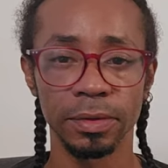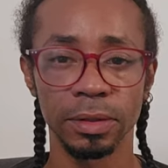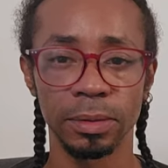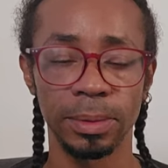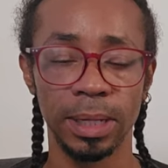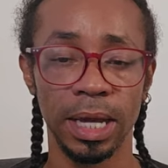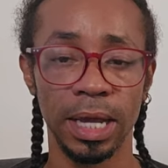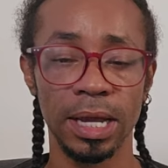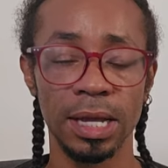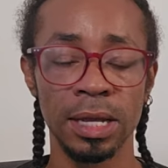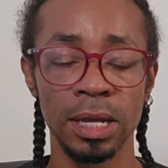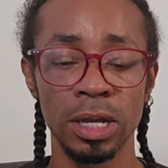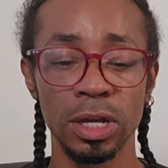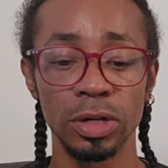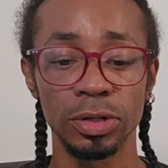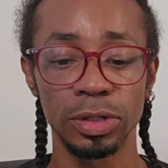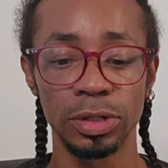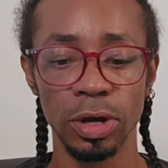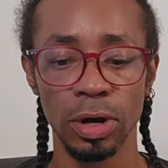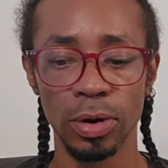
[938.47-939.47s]
Okay,
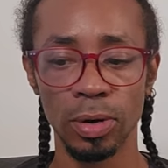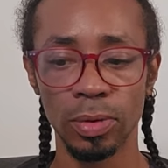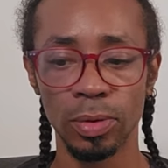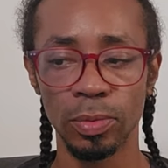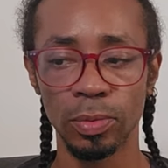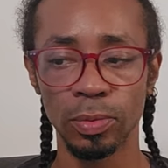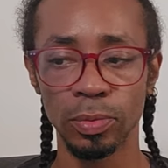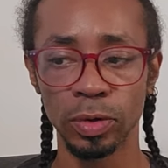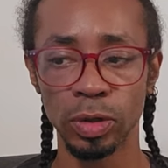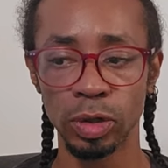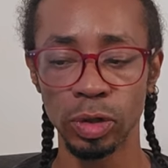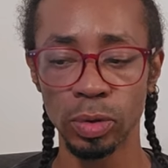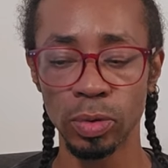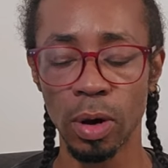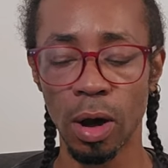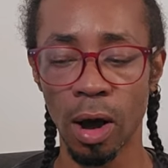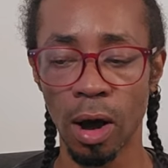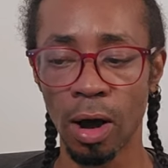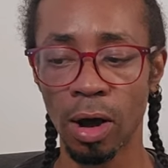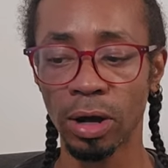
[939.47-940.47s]
so you
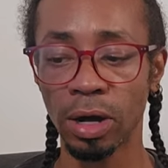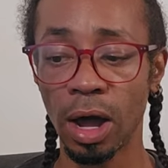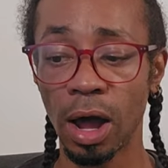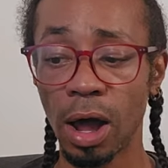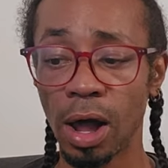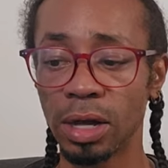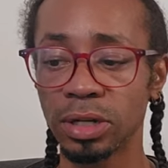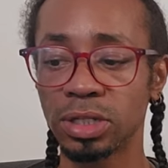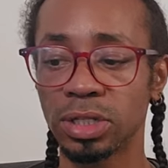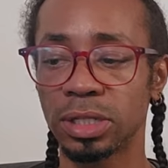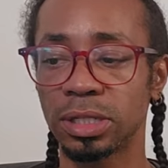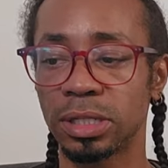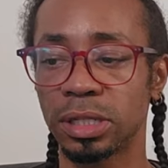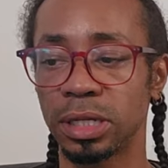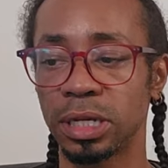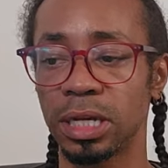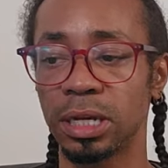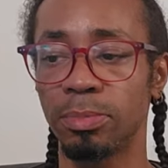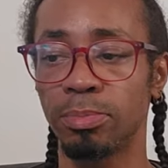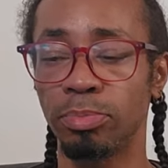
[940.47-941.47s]
are
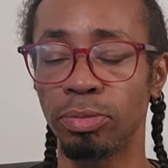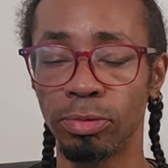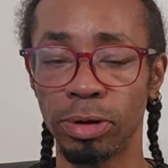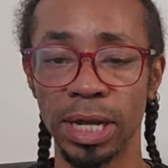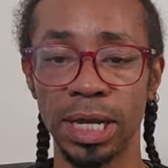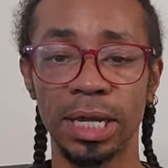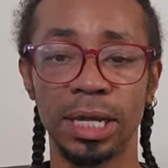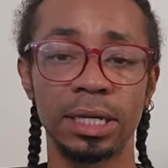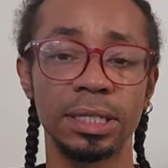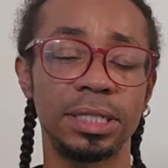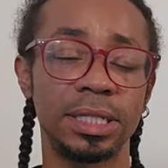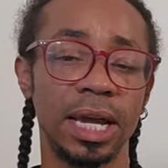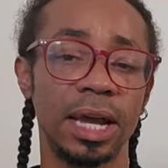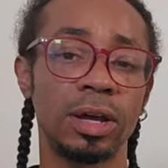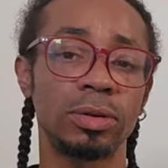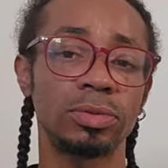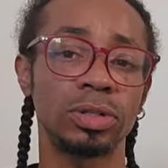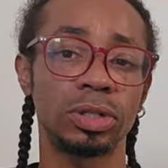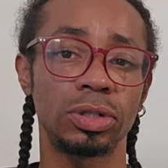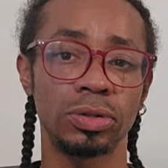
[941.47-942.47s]
consciously breaking
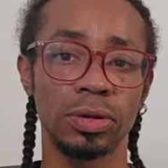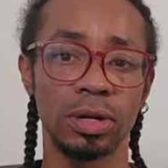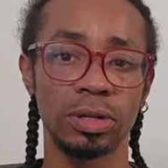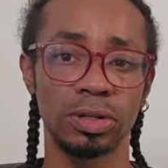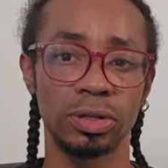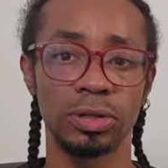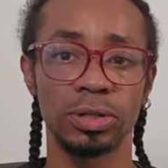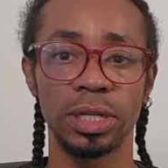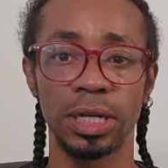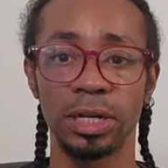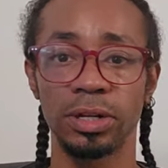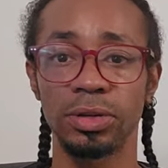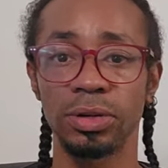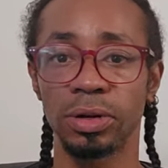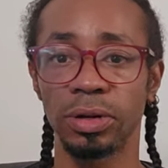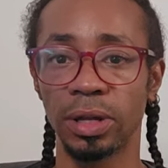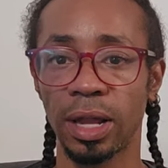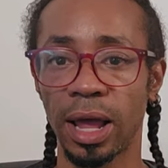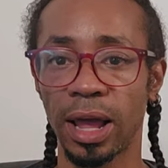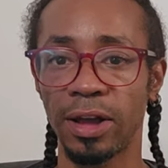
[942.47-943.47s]
down structures in
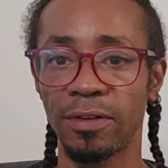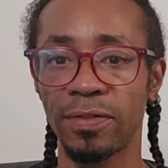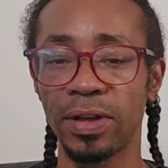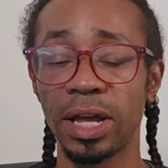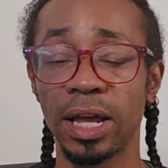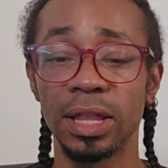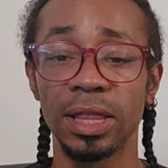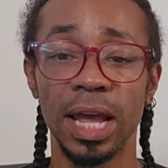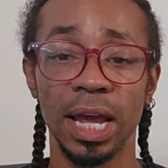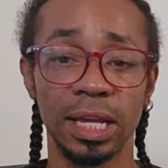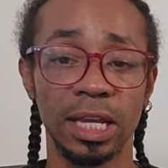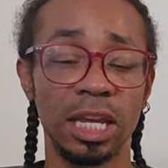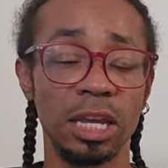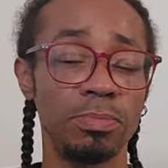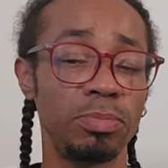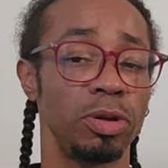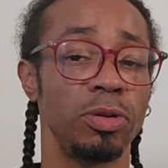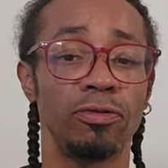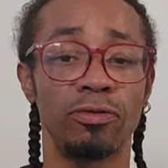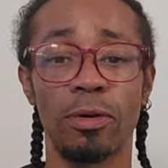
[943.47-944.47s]
your life that
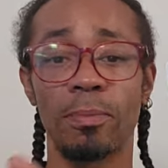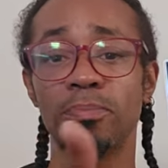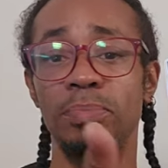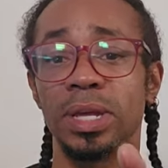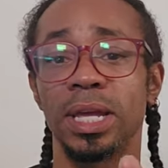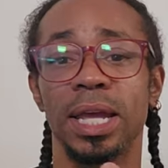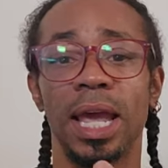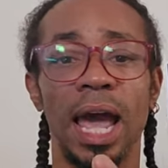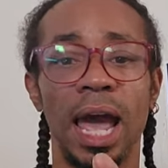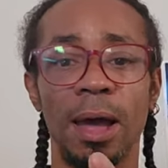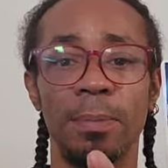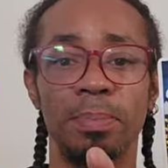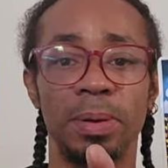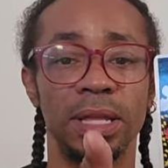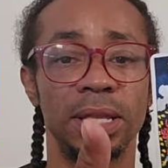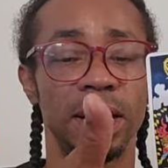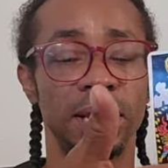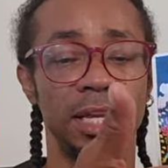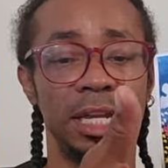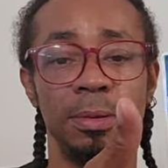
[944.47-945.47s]
keep you from being
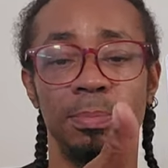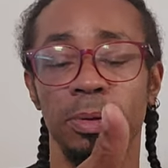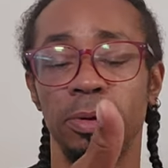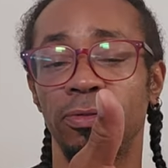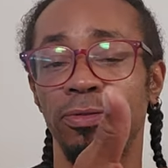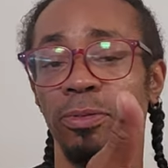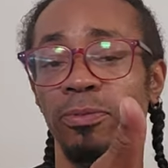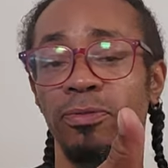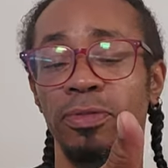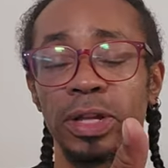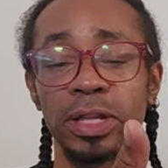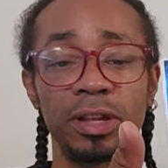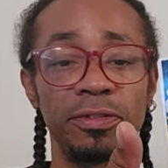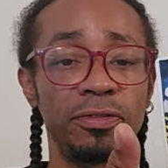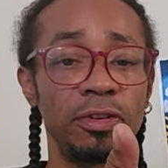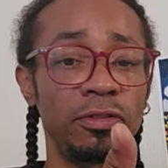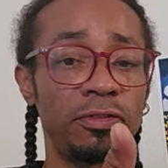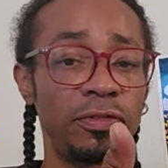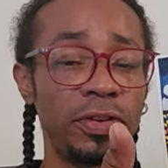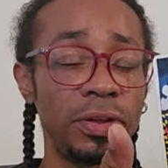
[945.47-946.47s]
happy, that keep you from feeling
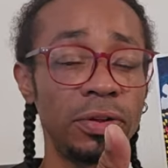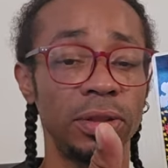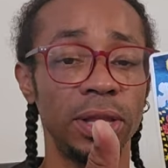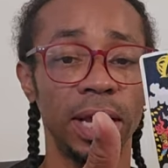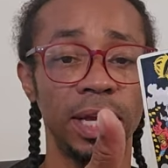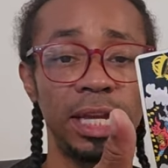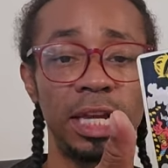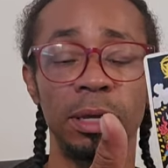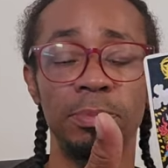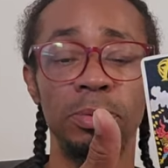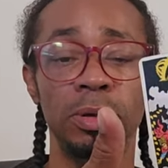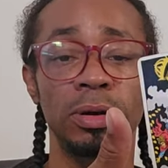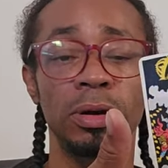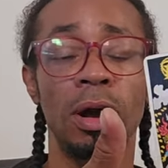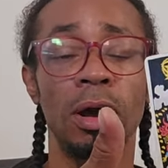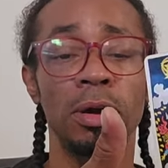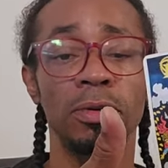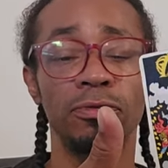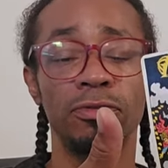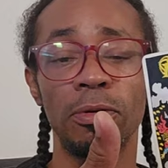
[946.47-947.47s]
fulfilled, that keep your
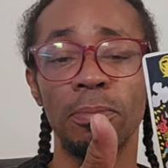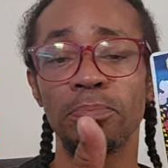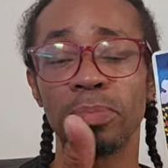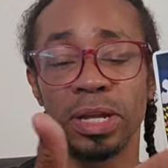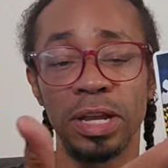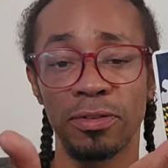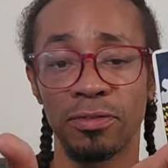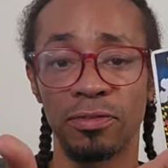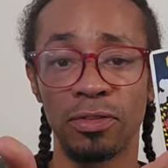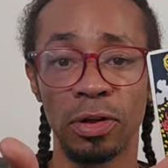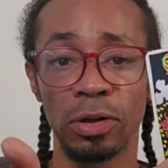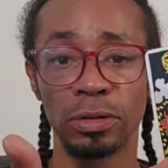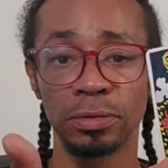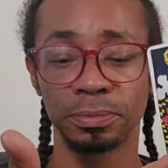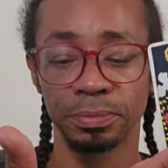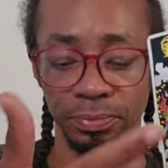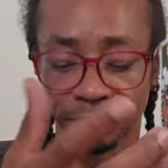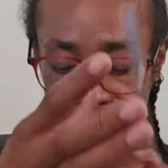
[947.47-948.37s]
heart from being full.